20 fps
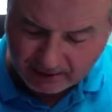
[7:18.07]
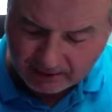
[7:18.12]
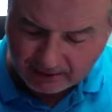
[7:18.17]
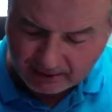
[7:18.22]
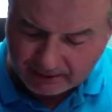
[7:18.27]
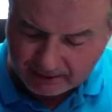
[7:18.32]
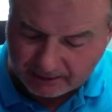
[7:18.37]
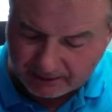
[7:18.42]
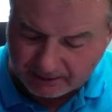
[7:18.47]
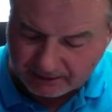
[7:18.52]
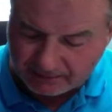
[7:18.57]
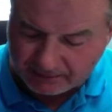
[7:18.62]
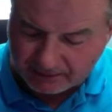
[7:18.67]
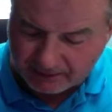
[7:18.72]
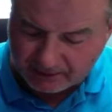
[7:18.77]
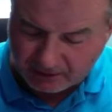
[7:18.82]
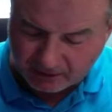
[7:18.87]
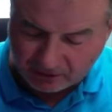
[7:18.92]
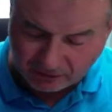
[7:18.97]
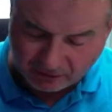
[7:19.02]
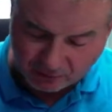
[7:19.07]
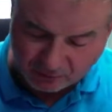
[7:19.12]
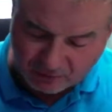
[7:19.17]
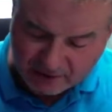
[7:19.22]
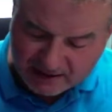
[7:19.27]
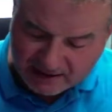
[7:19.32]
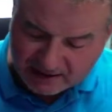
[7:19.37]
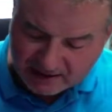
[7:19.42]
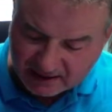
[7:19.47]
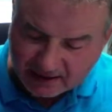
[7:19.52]
There's a
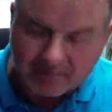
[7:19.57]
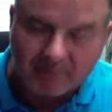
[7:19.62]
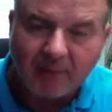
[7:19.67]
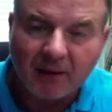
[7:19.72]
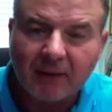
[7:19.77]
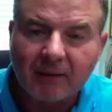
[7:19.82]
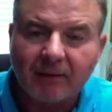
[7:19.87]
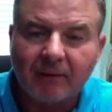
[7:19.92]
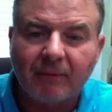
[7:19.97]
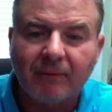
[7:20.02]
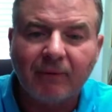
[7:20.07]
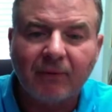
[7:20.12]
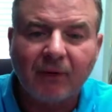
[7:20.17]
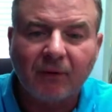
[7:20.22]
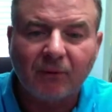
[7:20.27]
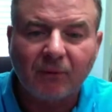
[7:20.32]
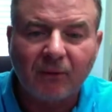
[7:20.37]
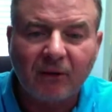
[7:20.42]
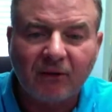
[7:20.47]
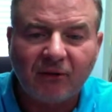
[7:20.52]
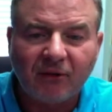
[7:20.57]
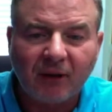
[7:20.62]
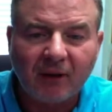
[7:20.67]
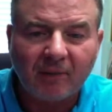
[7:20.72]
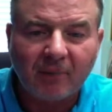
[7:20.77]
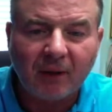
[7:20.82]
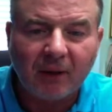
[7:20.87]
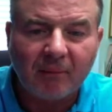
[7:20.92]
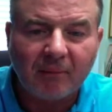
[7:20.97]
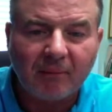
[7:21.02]
reset button. There's a
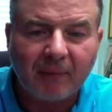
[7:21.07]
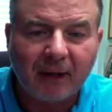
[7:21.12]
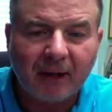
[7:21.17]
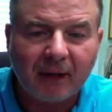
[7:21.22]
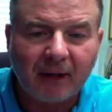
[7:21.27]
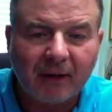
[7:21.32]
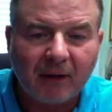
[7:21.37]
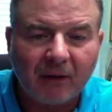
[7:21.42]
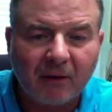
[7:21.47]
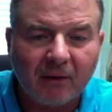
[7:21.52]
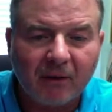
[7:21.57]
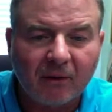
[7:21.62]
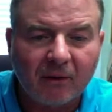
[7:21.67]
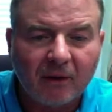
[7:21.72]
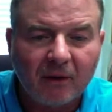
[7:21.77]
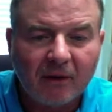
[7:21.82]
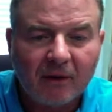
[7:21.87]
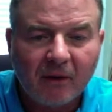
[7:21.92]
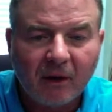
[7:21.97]
reset button back here.